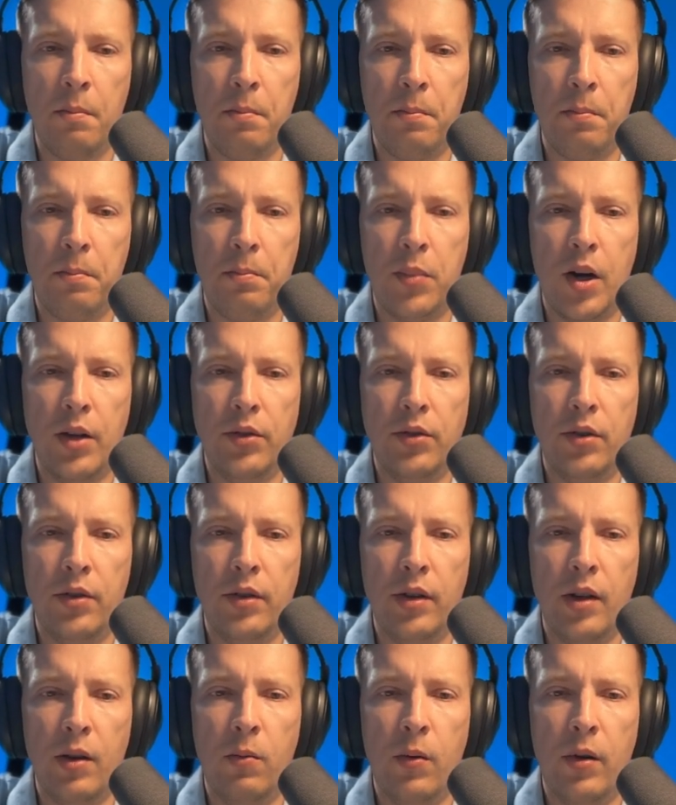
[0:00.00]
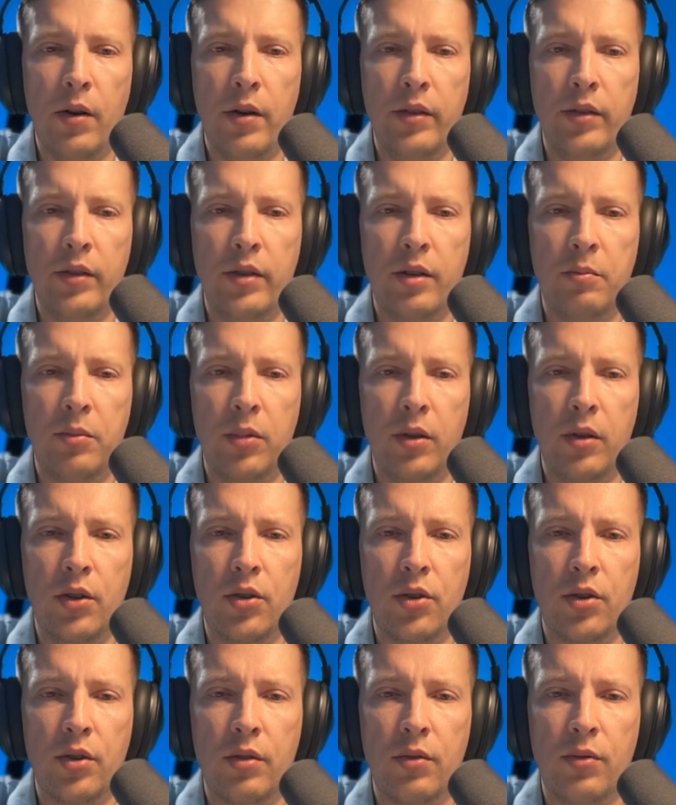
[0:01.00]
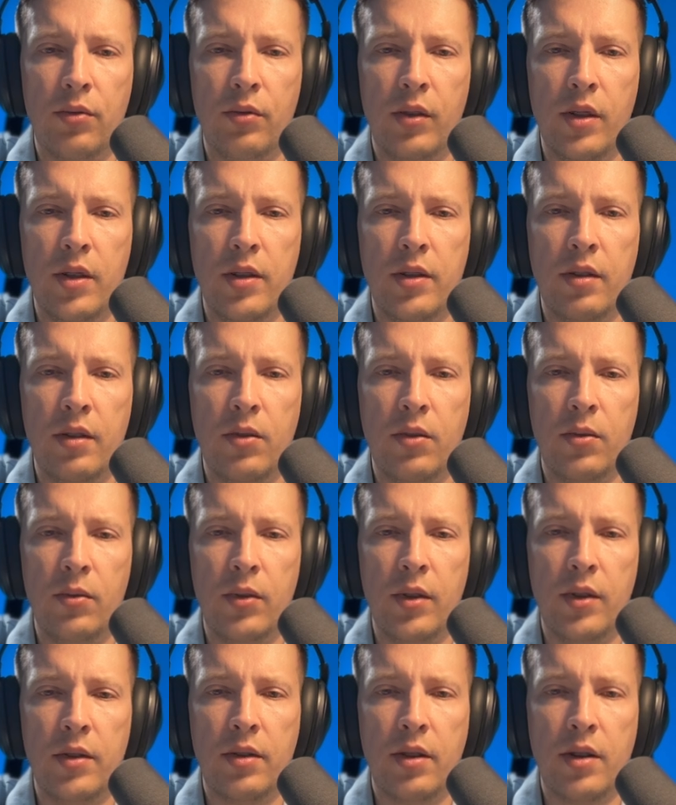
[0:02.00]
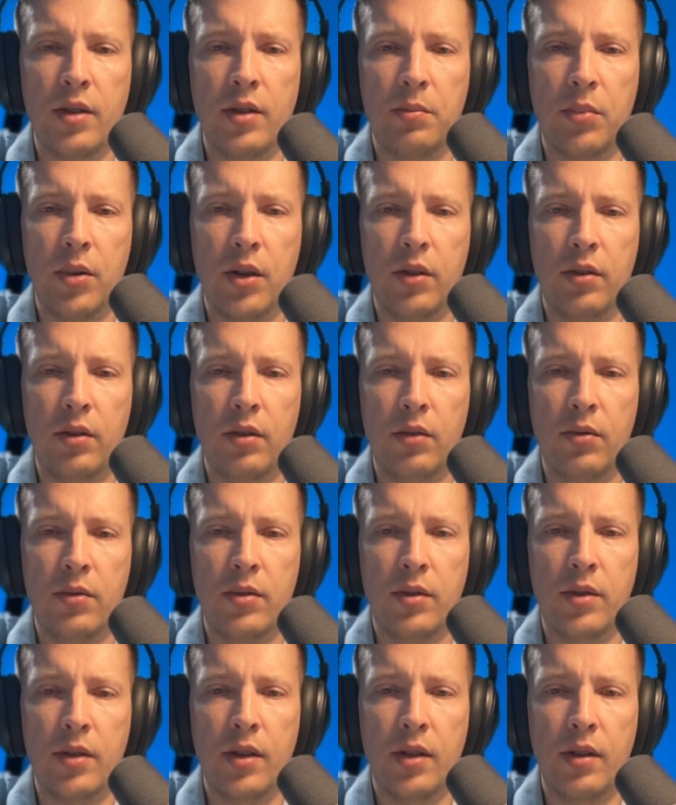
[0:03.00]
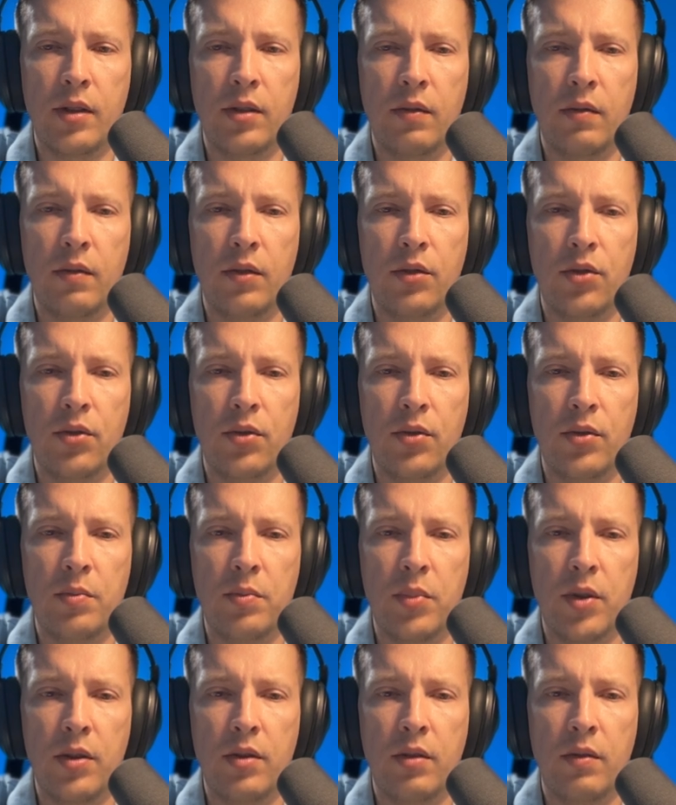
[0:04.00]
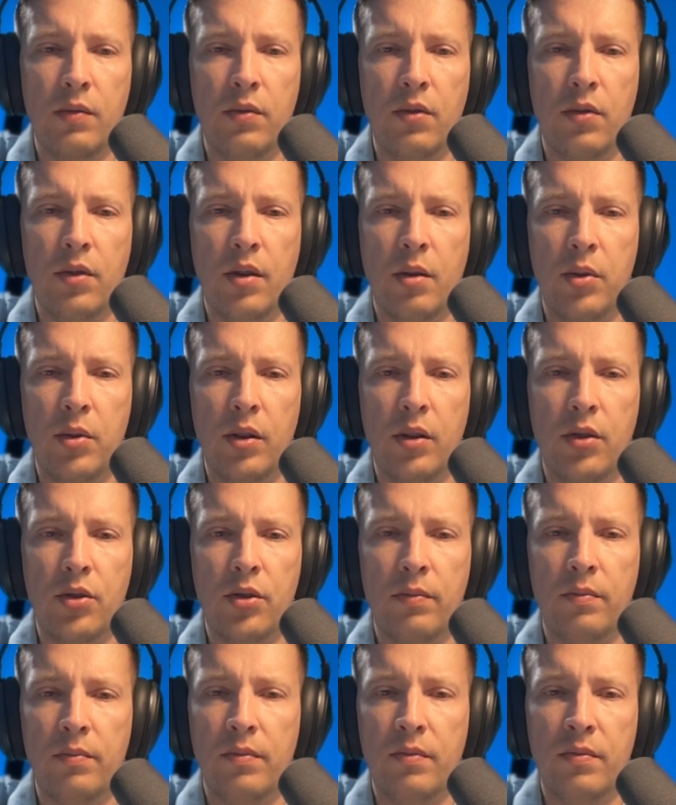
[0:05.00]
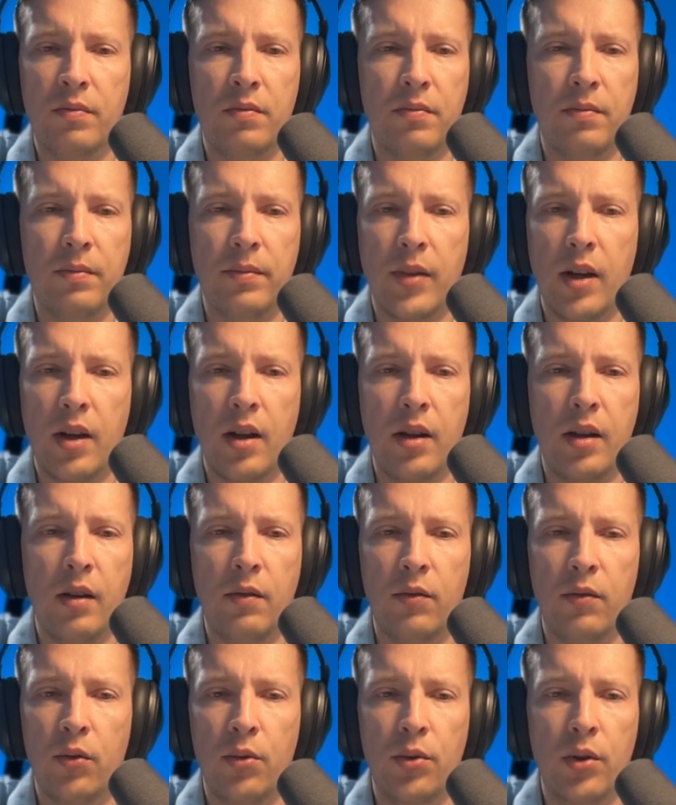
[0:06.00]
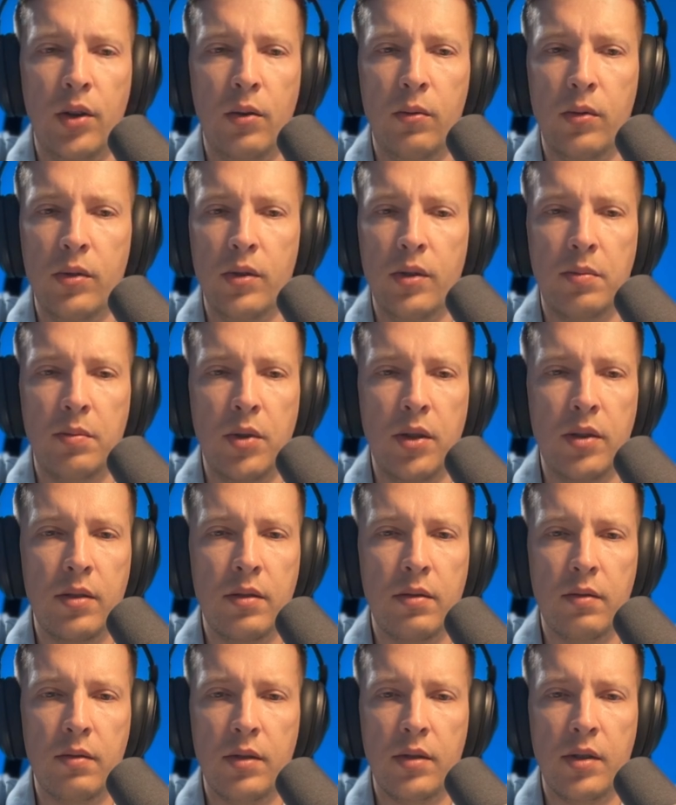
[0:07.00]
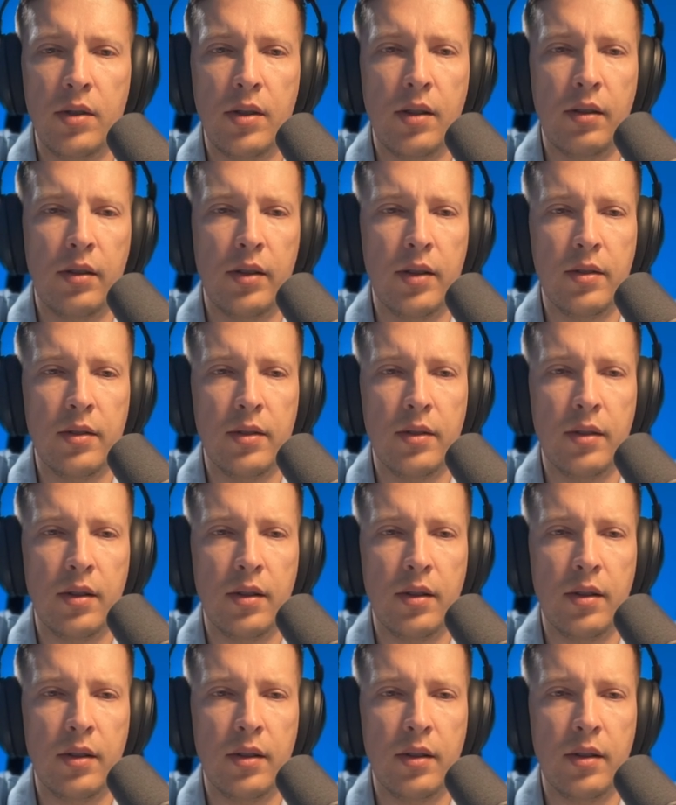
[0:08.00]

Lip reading: Pattern-aware interpolation. Utilize the known X-trans pattern to selectively choose pixel for interpolation. I have no idea what this means in this context.